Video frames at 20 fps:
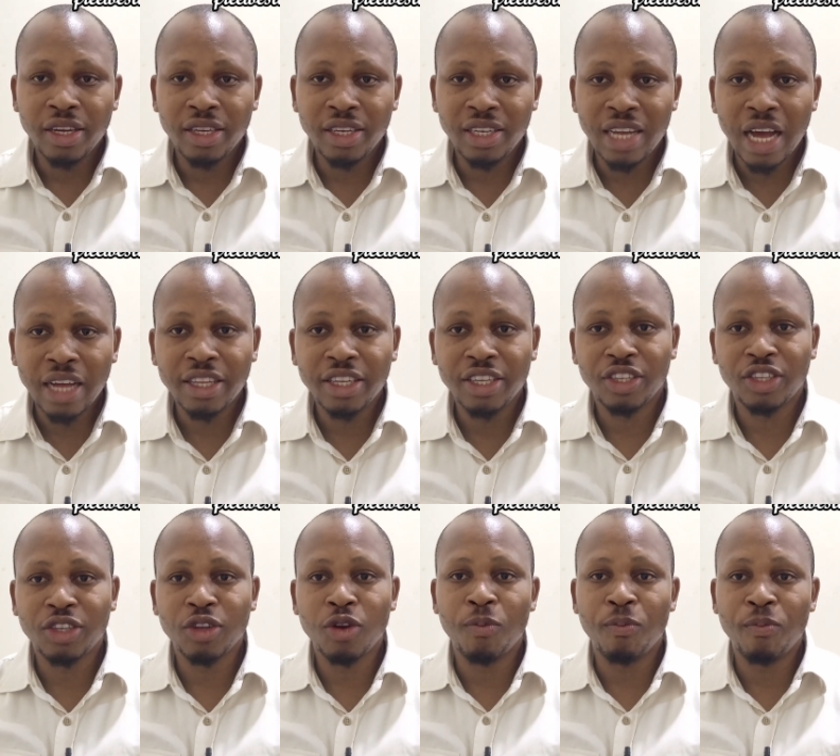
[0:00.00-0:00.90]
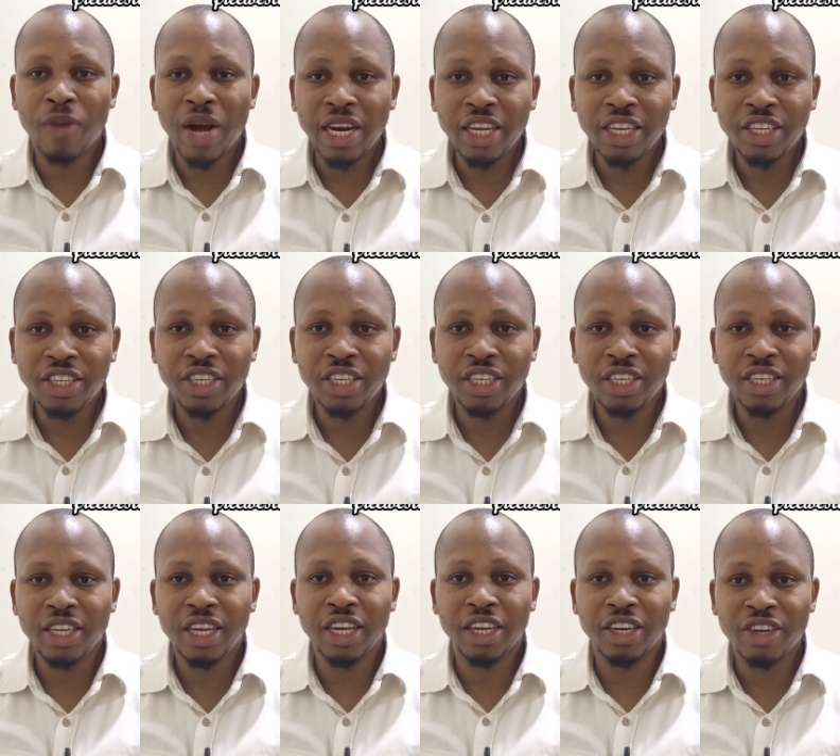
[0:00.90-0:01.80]
That is,
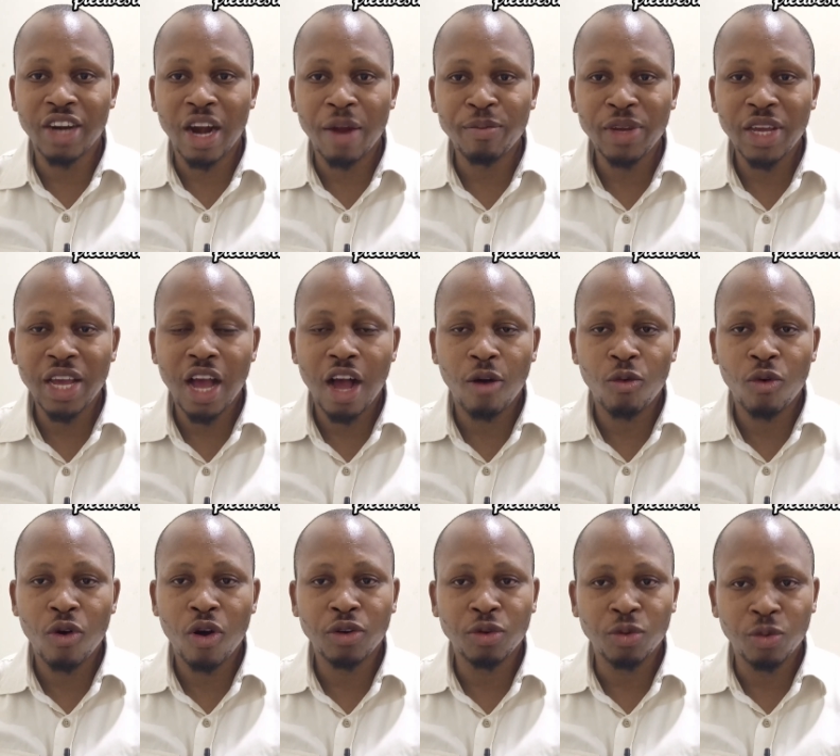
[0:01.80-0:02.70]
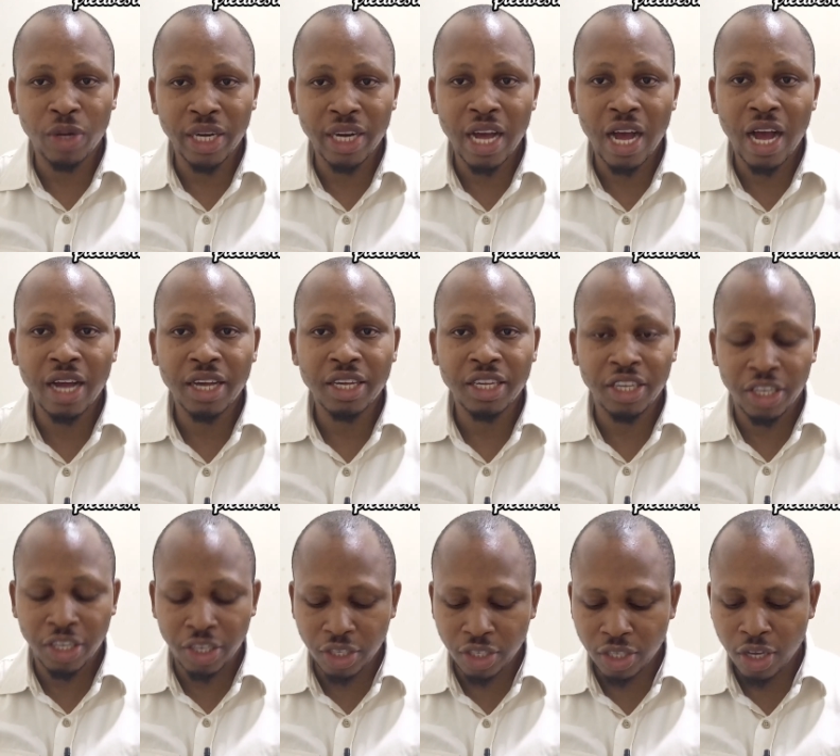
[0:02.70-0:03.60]
managing a Grammy award winner
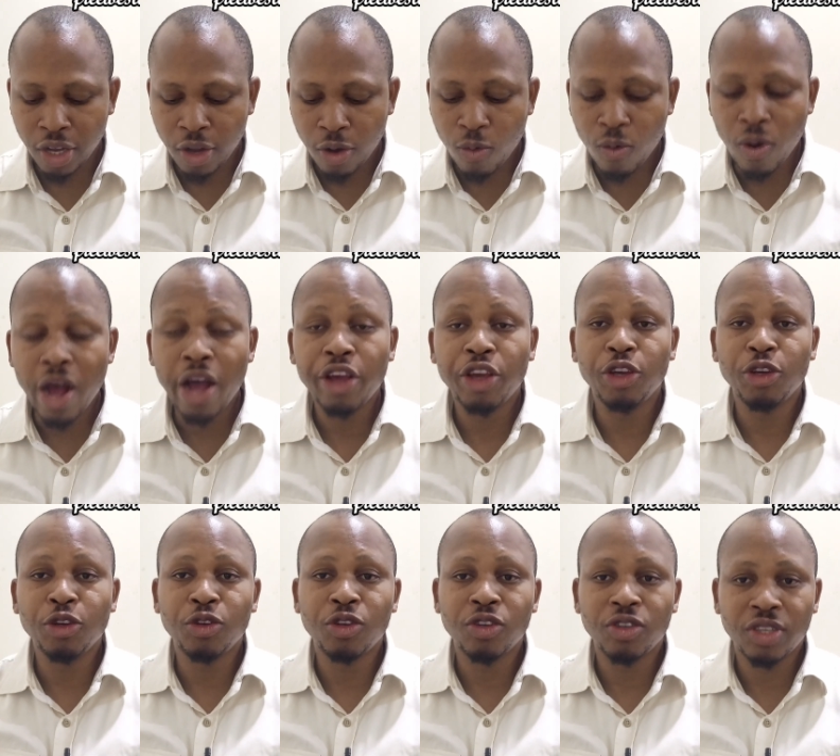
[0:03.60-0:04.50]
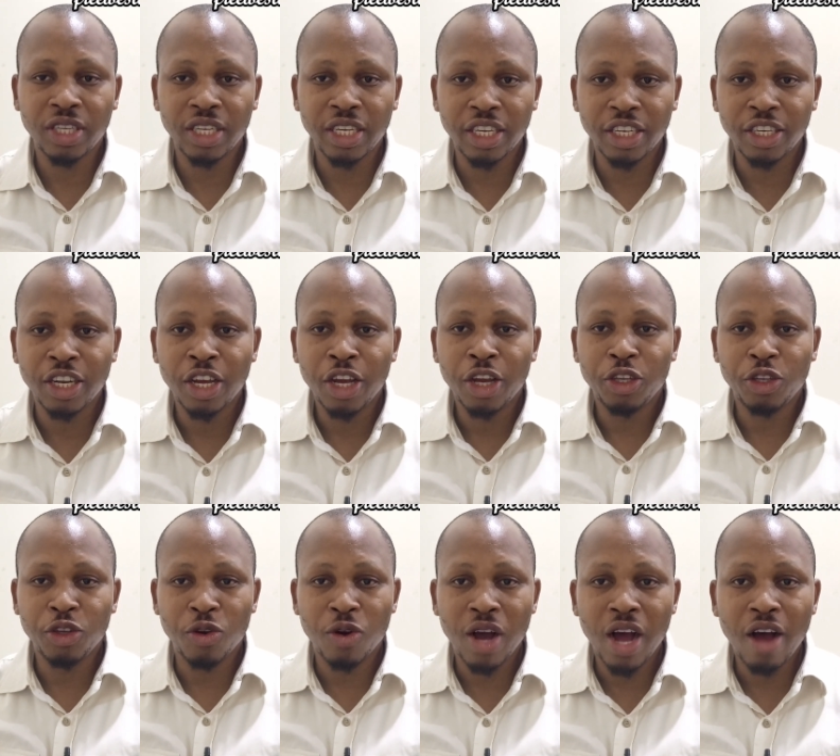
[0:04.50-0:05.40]
is one huge thing
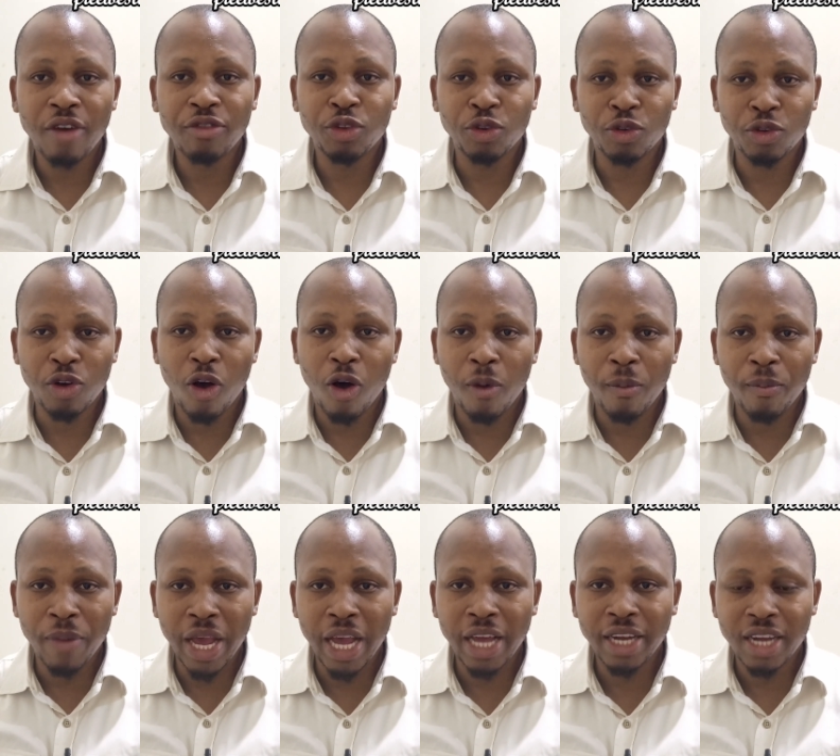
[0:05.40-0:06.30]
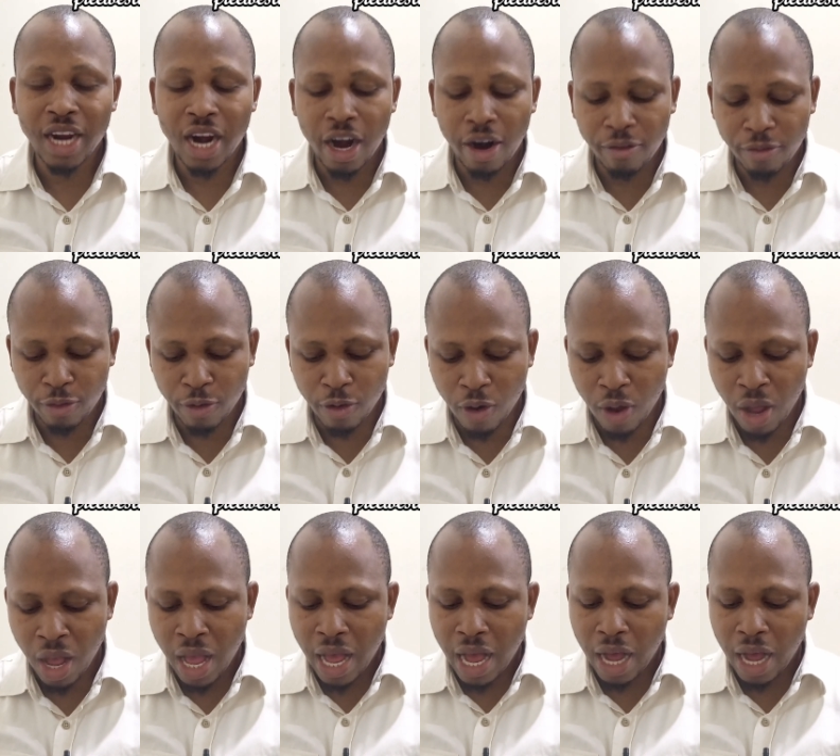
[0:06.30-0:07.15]
you have to commend her for,